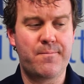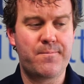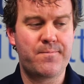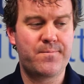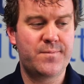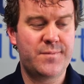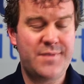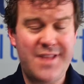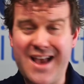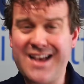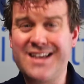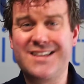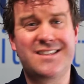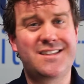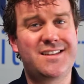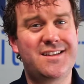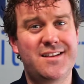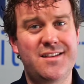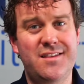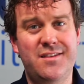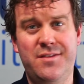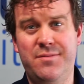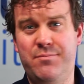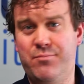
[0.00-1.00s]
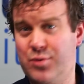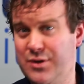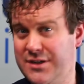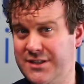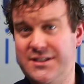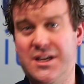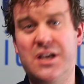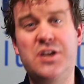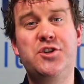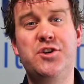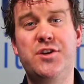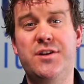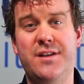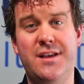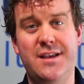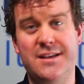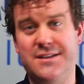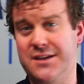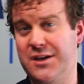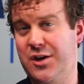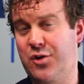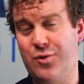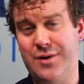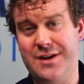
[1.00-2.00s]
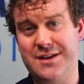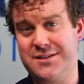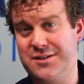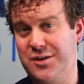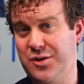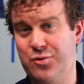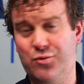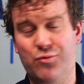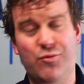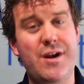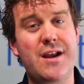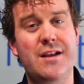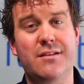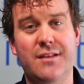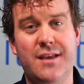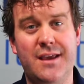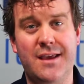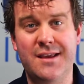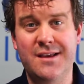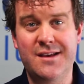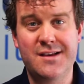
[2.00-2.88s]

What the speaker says: Next, precision is increased greatly.